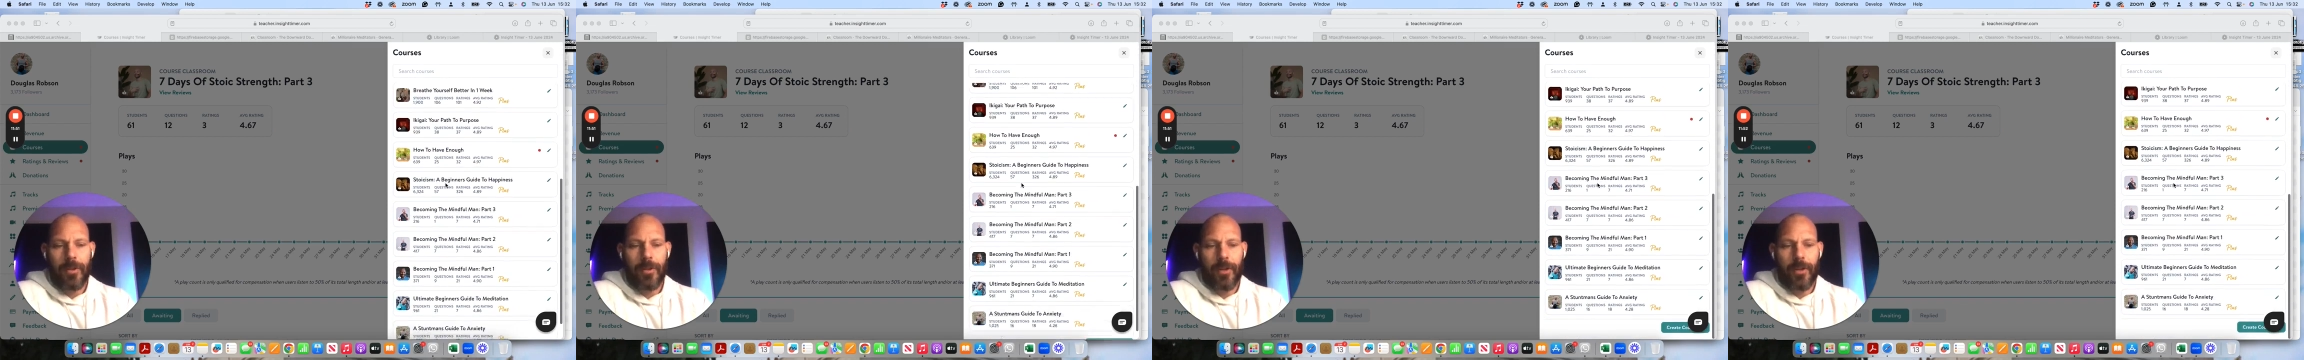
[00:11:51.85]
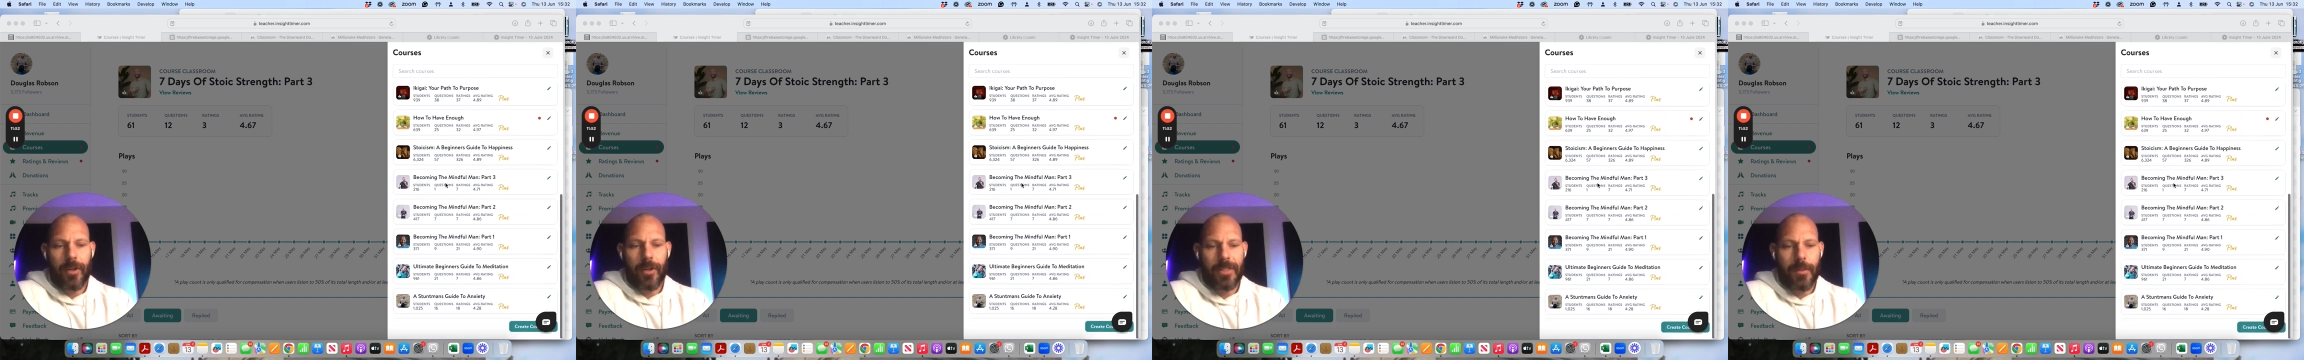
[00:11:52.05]

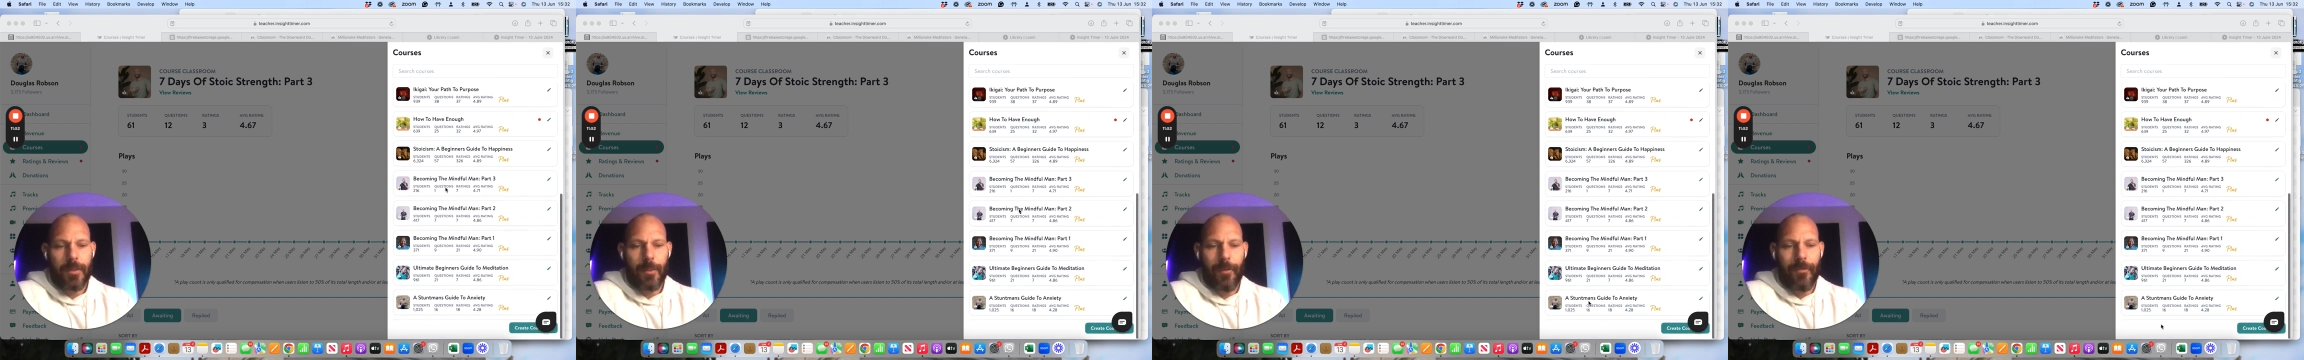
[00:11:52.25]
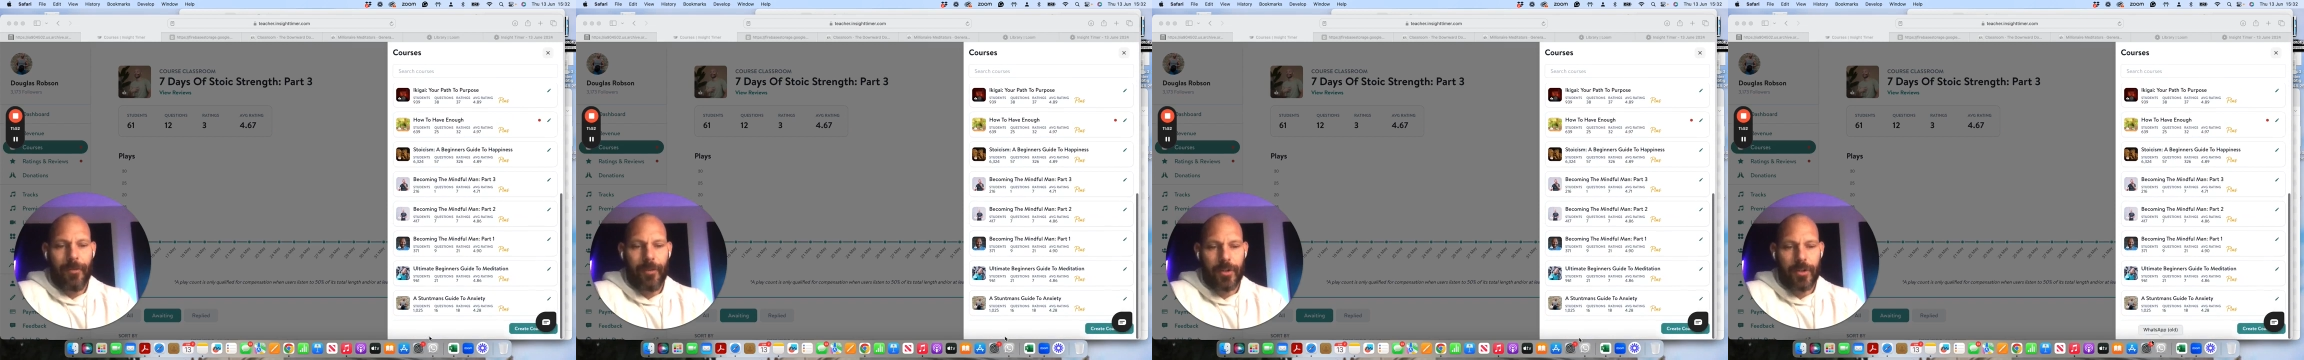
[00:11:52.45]
So I can see my
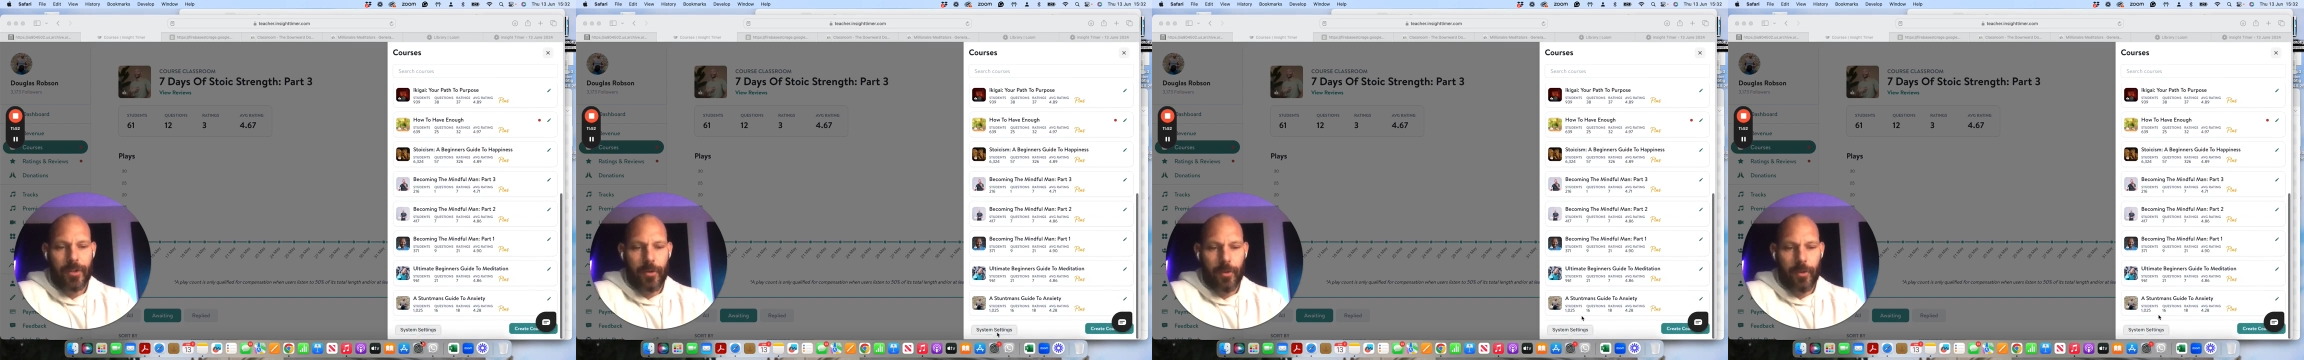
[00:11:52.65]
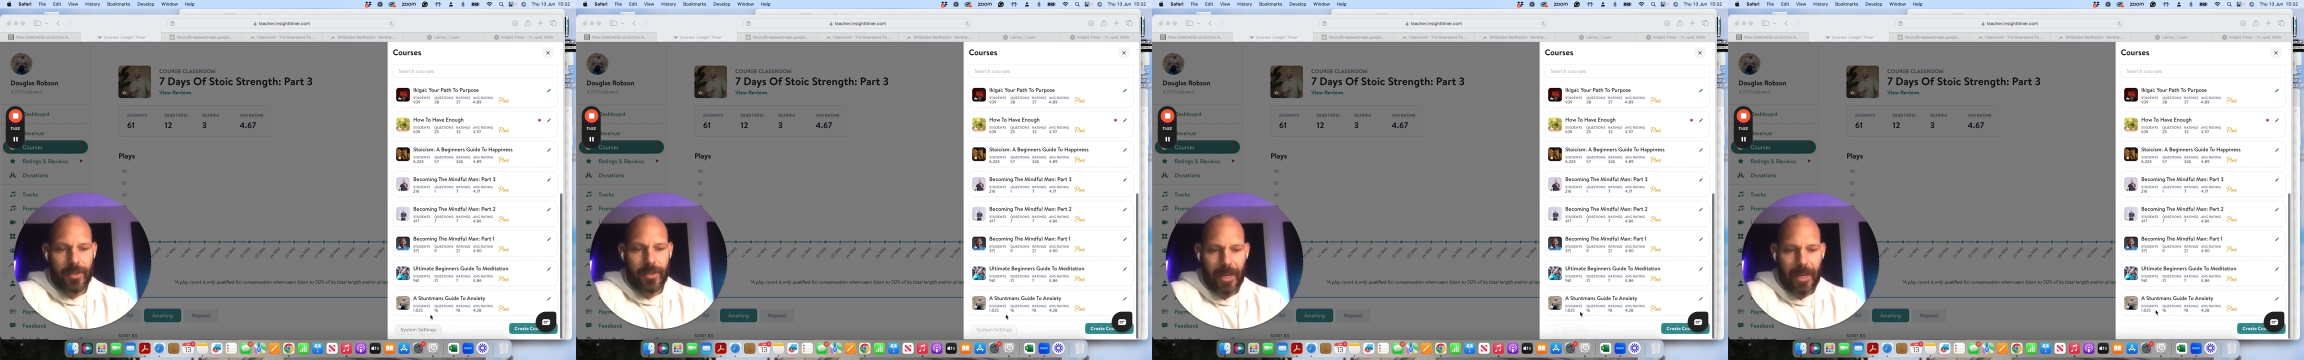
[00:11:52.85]
first
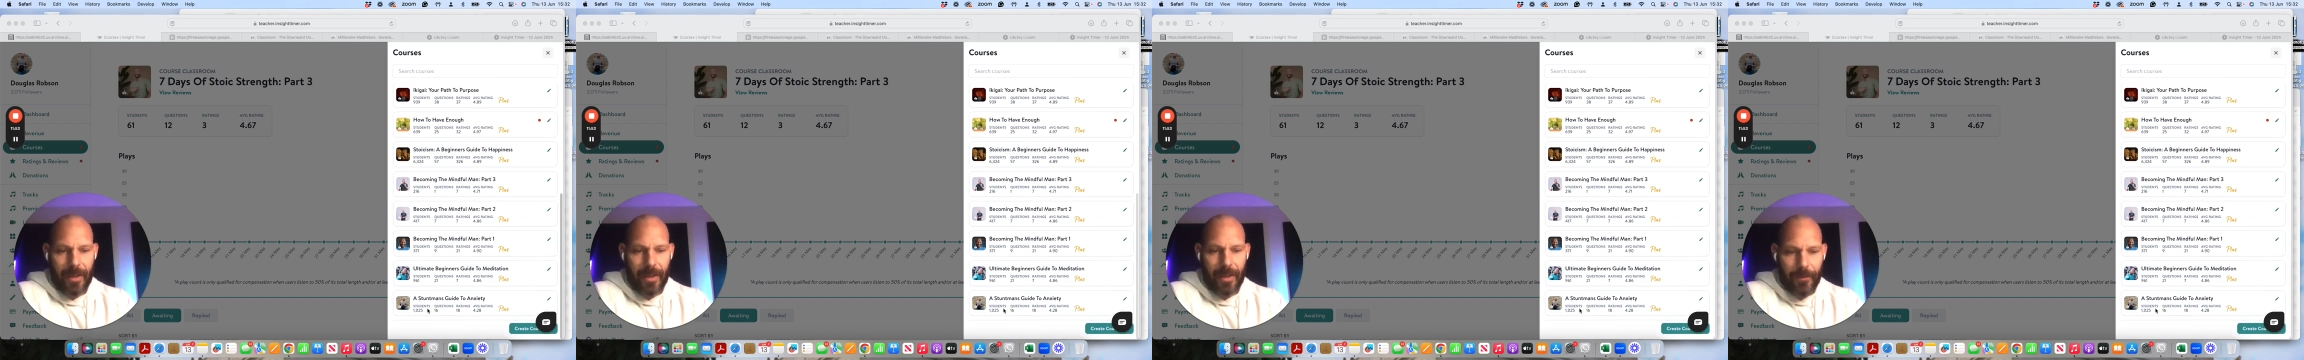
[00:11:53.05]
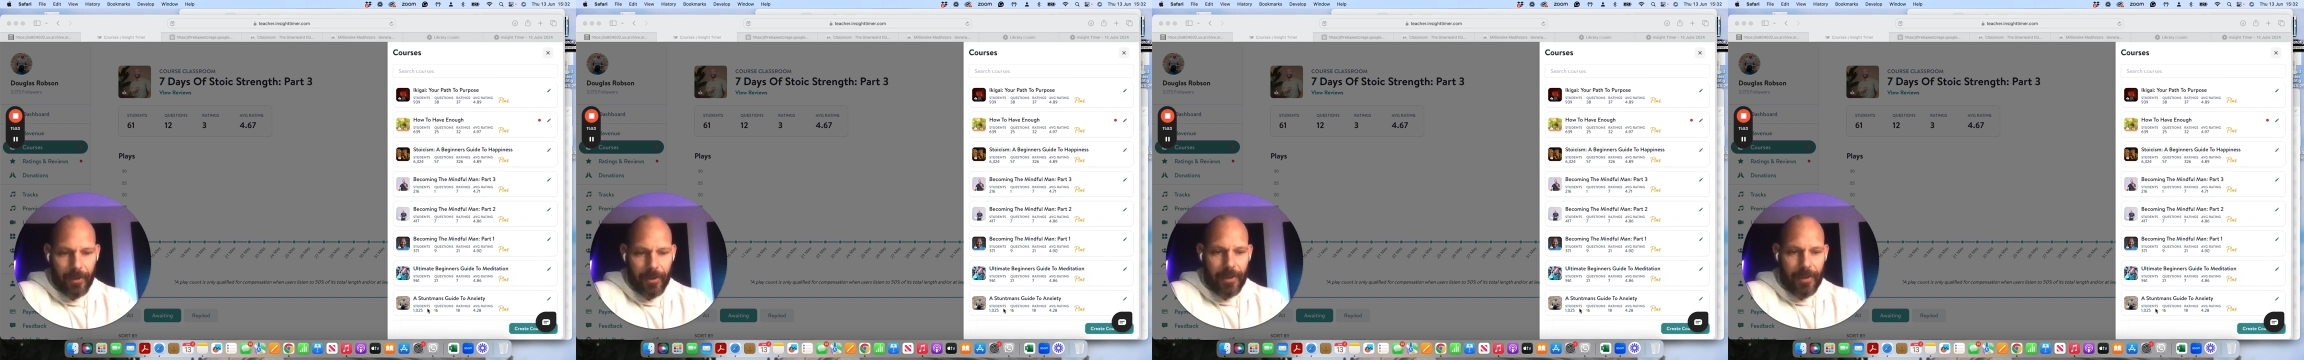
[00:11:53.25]
course
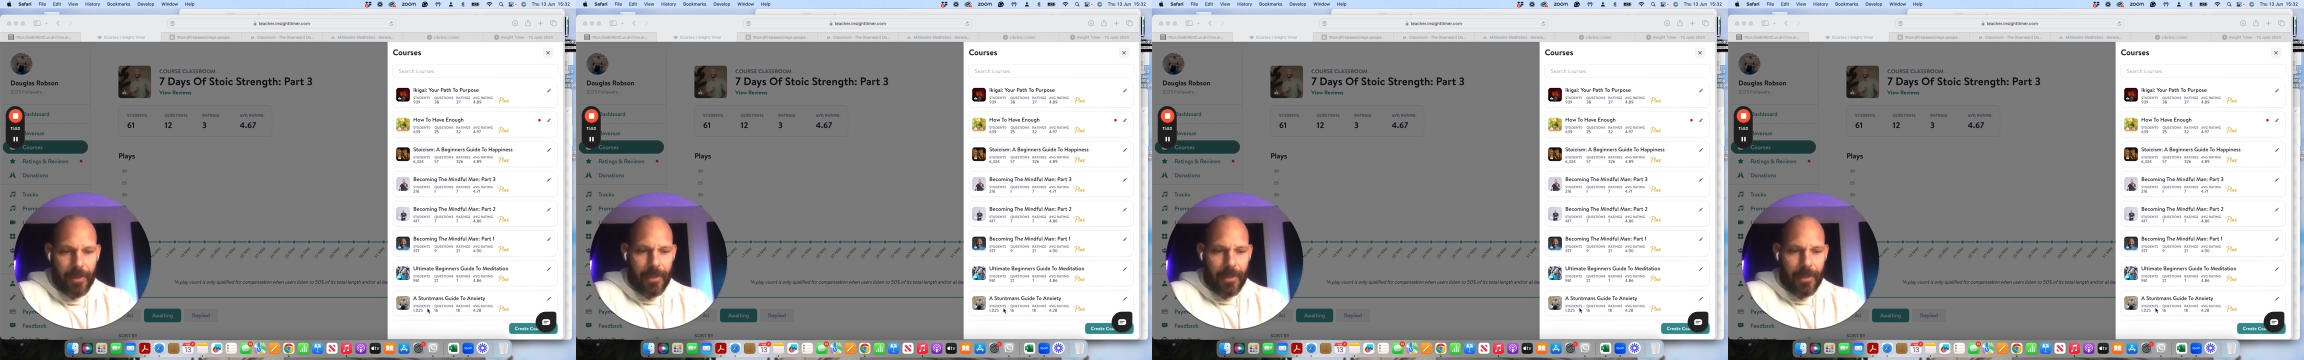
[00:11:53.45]
ever,